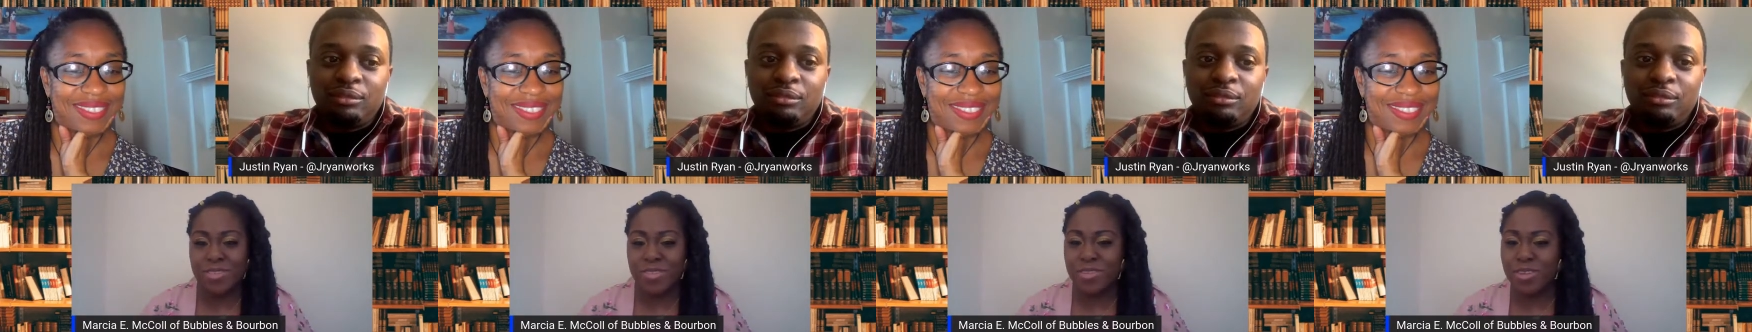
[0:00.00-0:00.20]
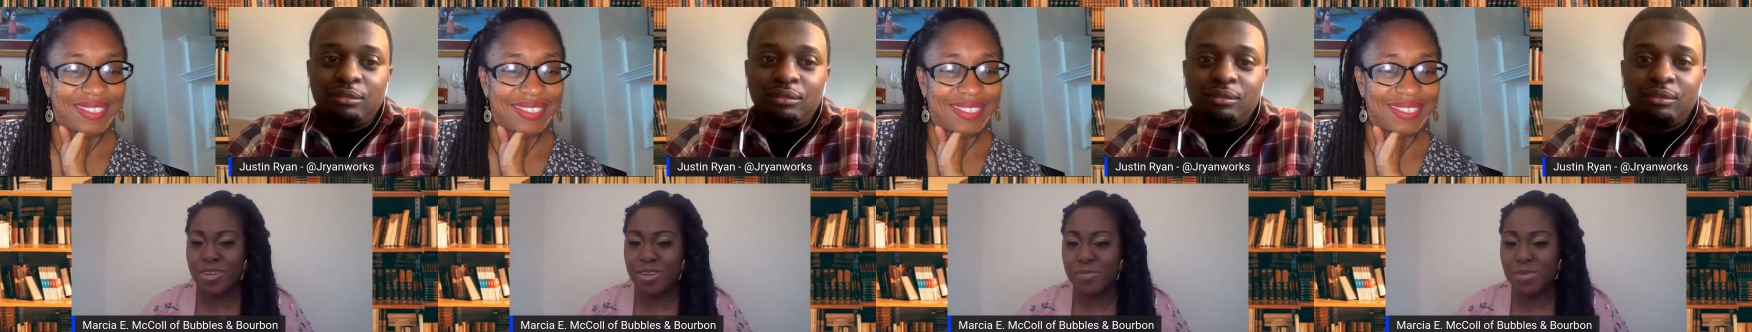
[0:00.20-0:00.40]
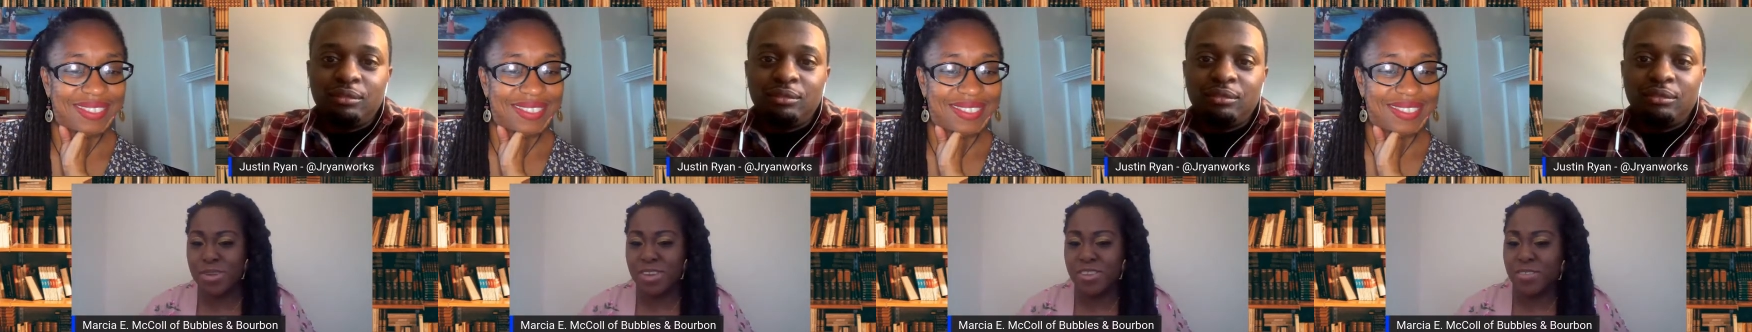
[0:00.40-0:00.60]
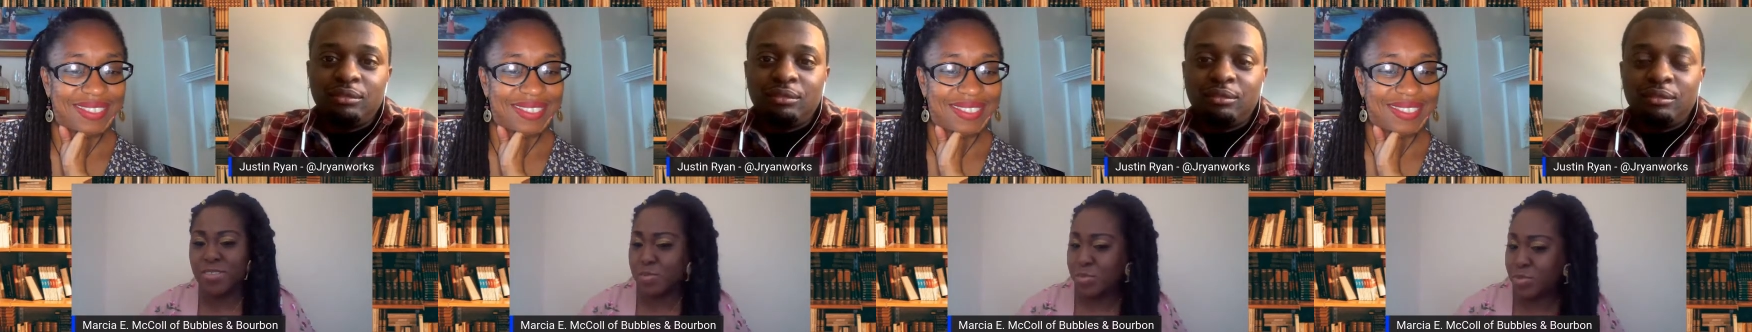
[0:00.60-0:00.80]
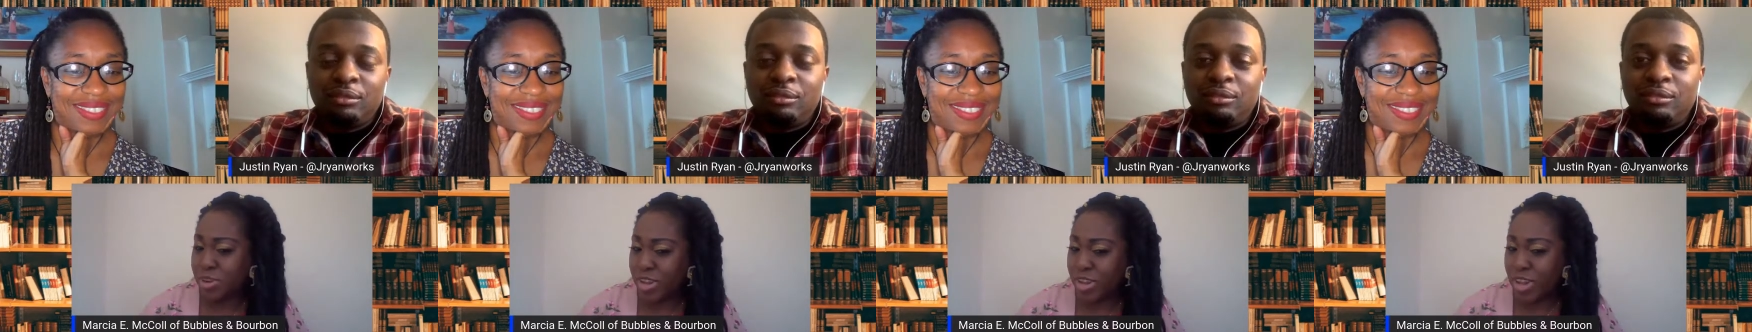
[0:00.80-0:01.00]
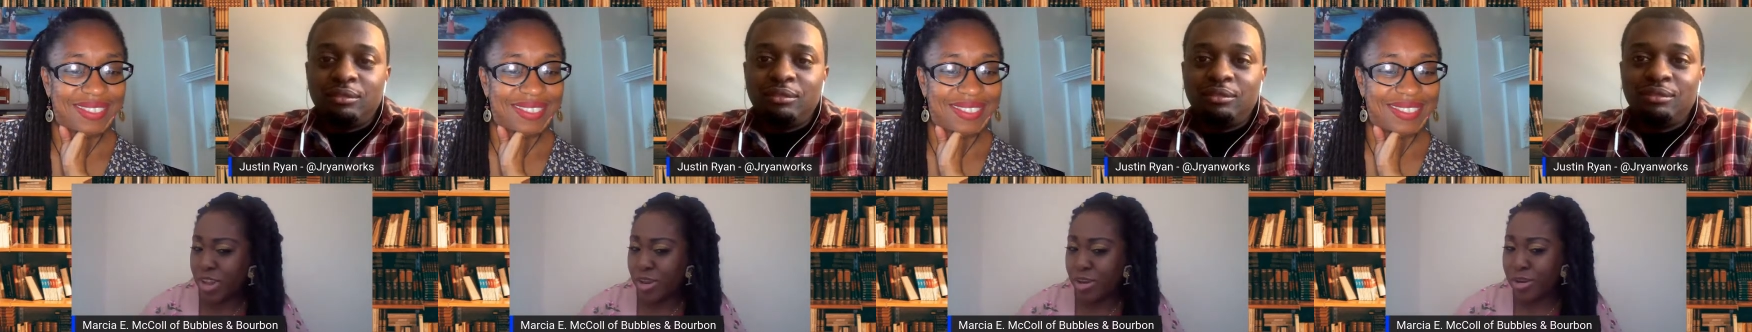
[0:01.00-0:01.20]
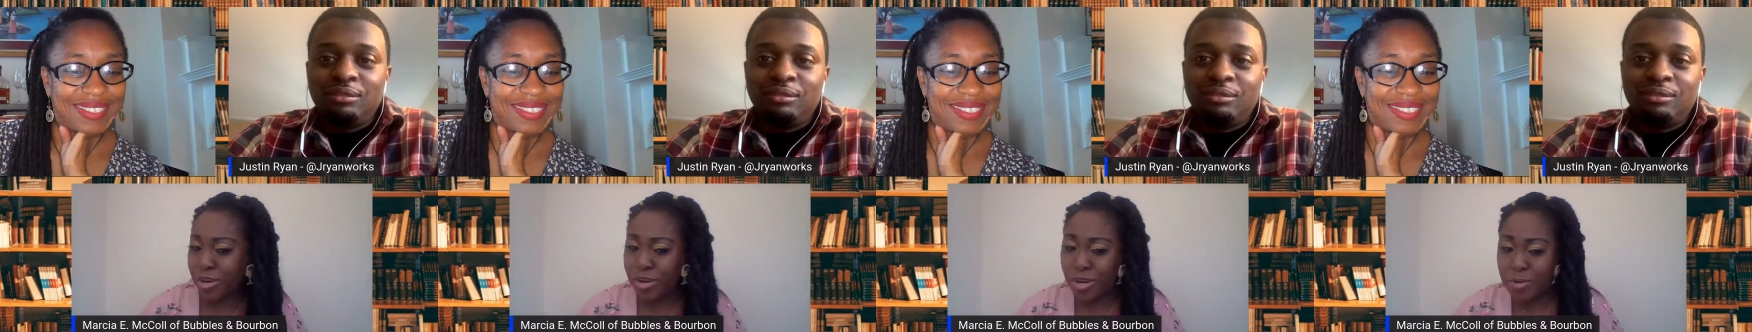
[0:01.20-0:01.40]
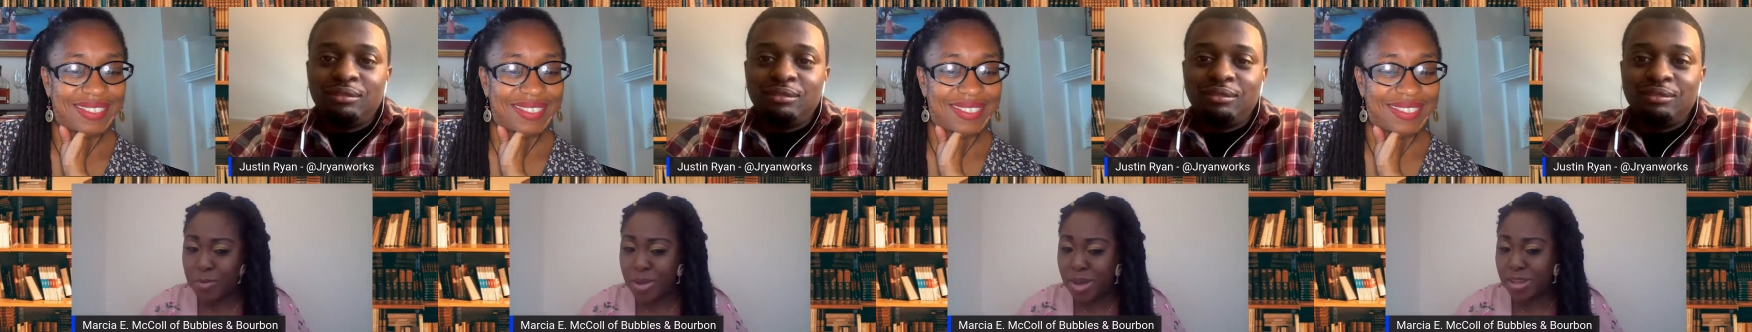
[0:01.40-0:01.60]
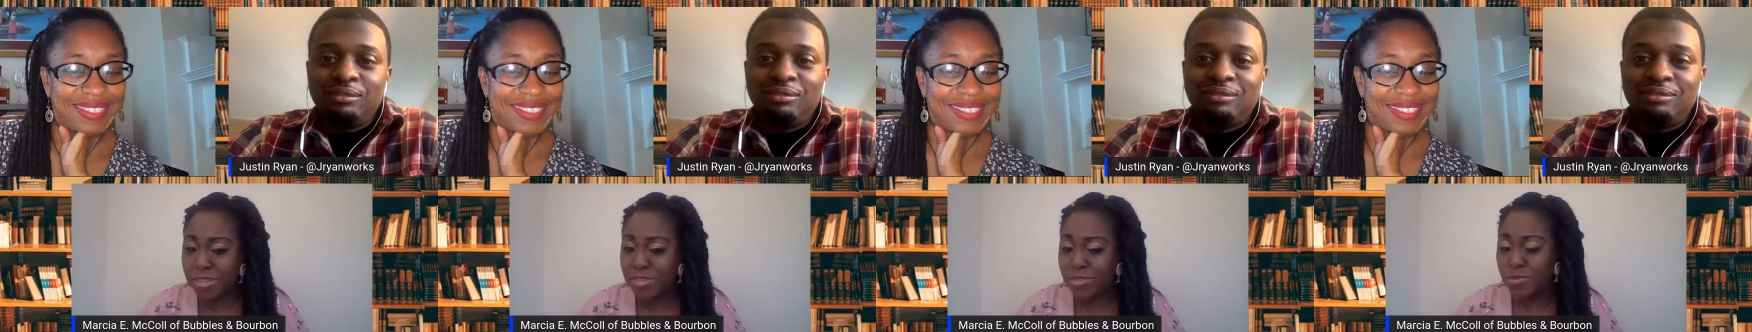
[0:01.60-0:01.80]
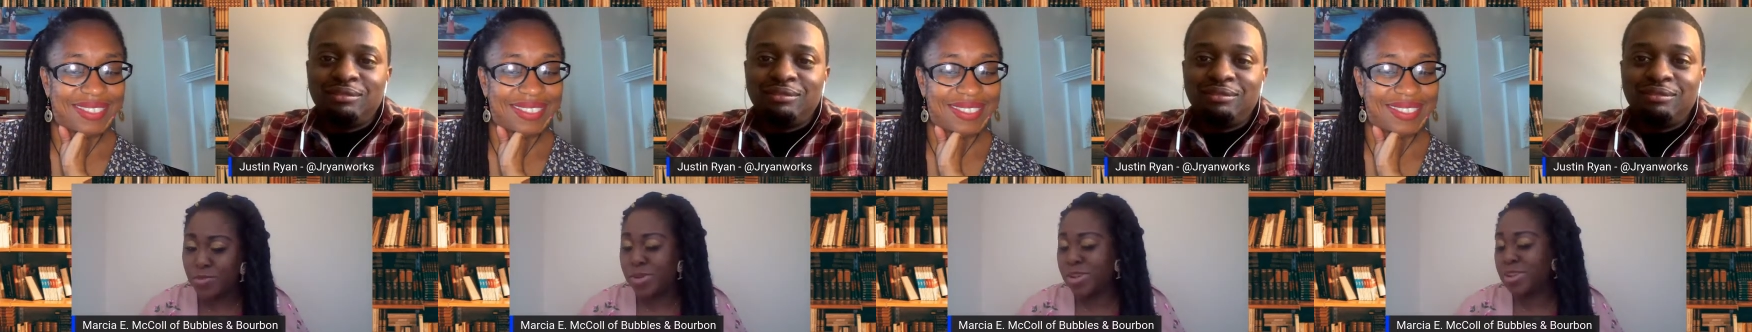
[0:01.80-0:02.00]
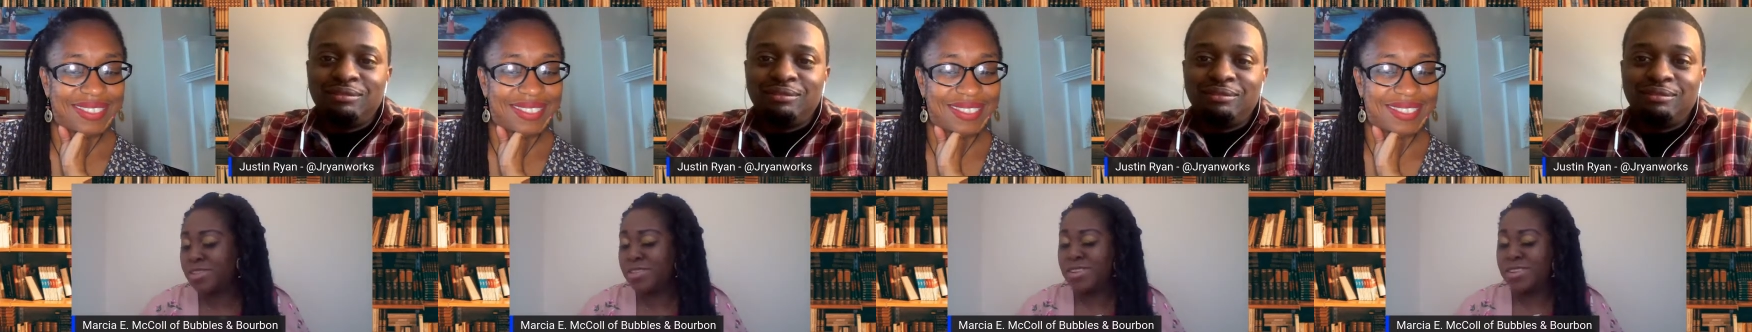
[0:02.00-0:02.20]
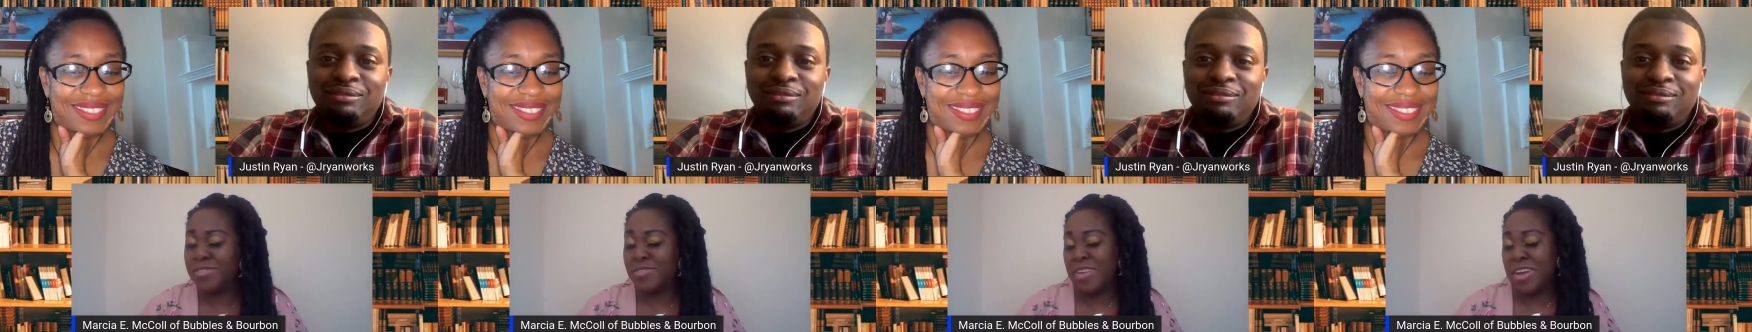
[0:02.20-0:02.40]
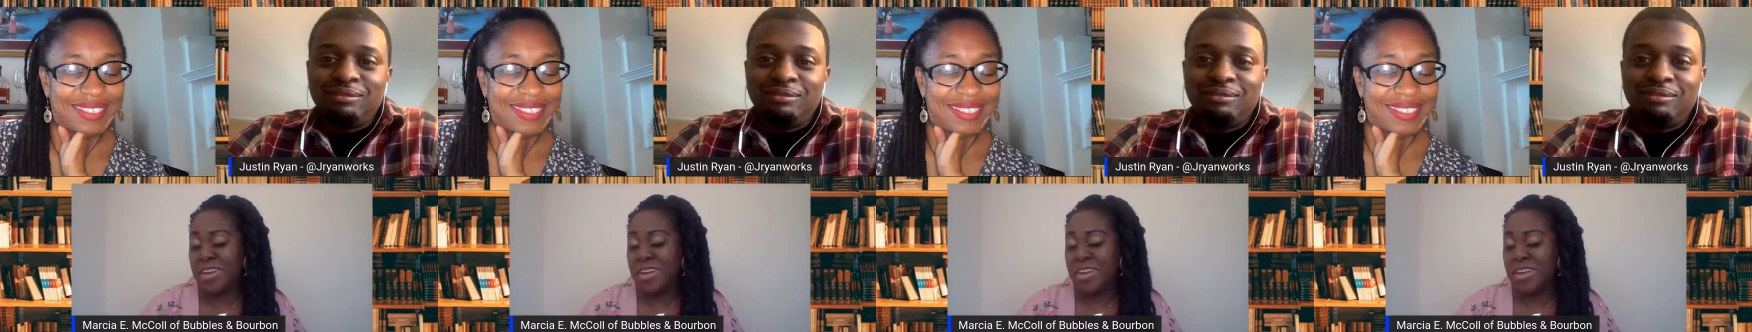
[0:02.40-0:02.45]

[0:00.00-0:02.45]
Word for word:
Speaker 1: if it's going to be spring or go back to winter